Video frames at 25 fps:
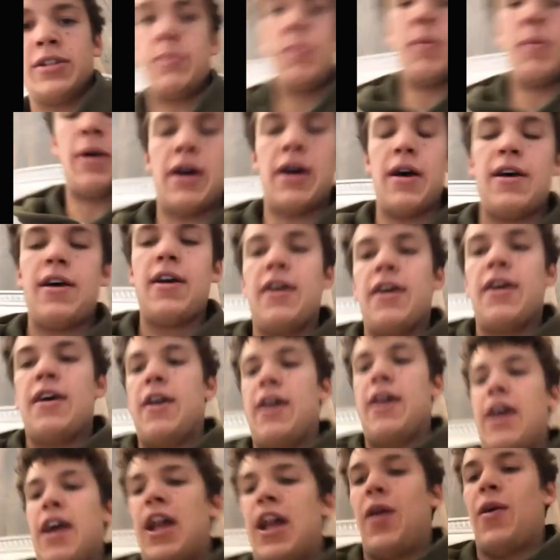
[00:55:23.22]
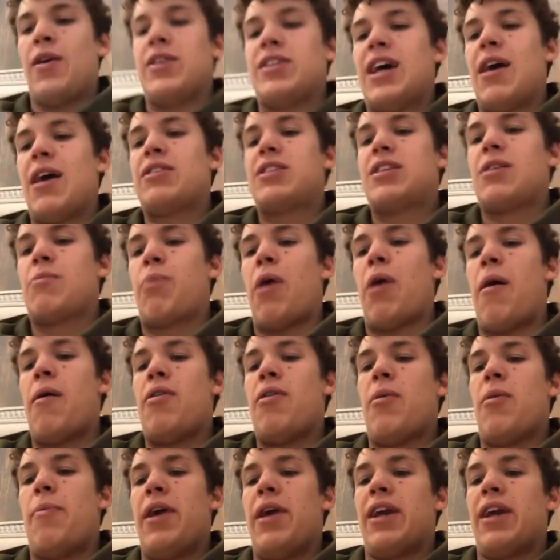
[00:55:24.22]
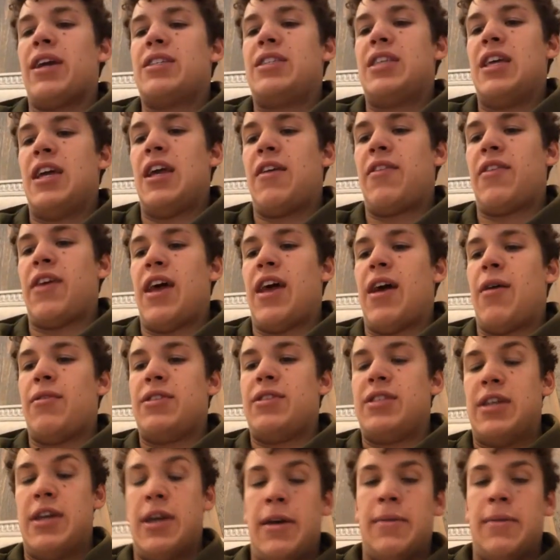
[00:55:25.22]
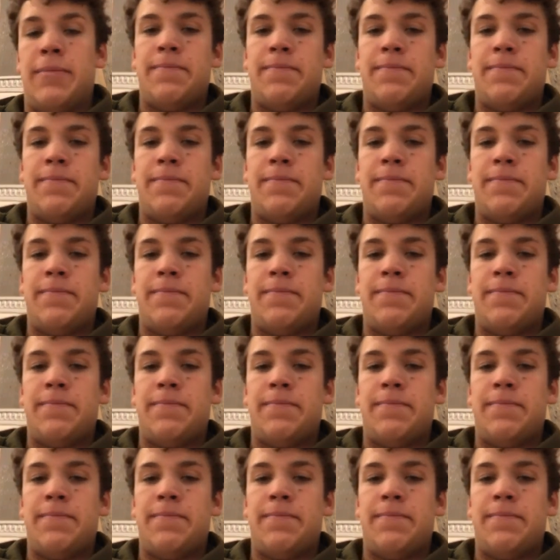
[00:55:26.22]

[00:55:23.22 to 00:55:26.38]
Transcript: But anyways, that's the, probably the biggest thing that I would say.